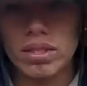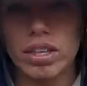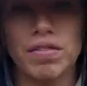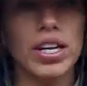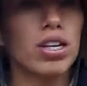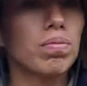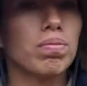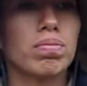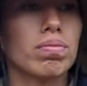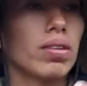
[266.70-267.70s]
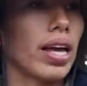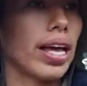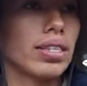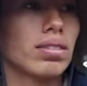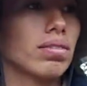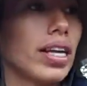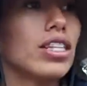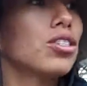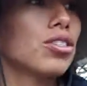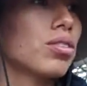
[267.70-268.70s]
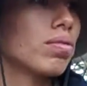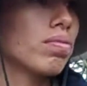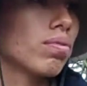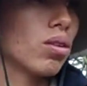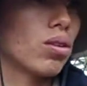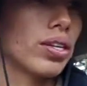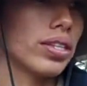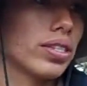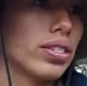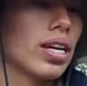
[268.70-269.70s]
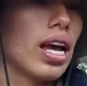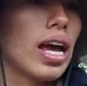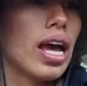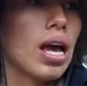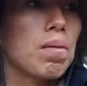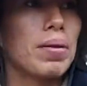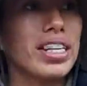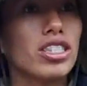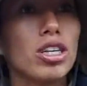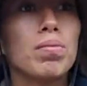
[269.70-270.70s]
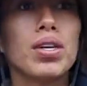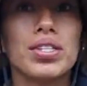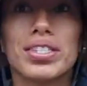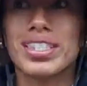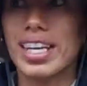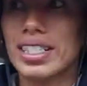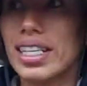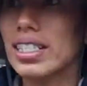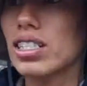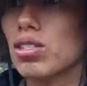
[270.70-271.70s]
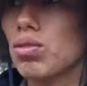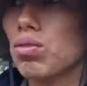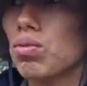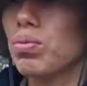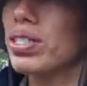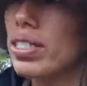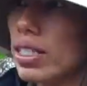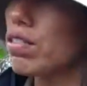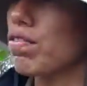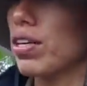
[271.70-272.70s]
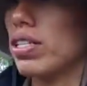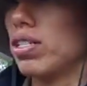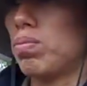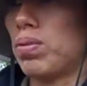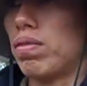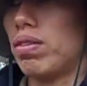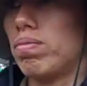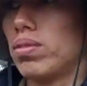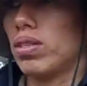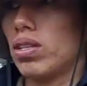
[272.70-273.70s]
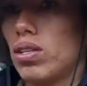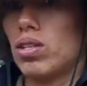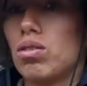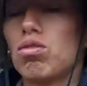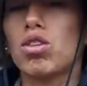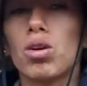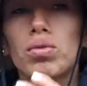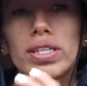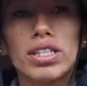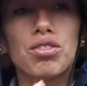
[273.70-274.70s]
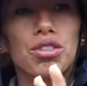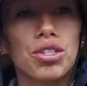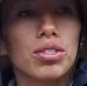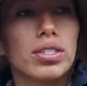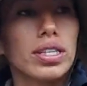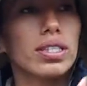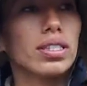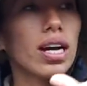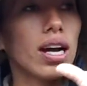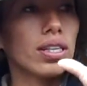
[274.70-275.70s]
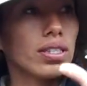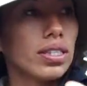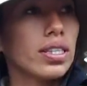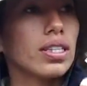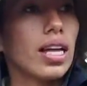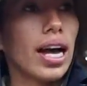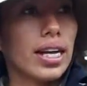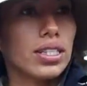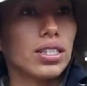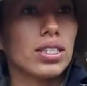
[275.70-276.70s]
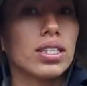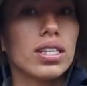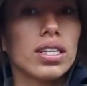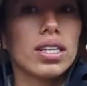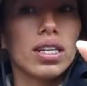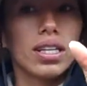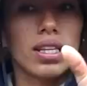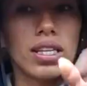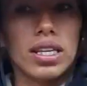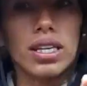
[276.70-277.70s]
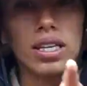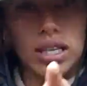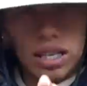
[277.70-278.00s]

develop as nature orders. But in some others, like Santa Cruz, we still face these problems. So these tortoises are still under the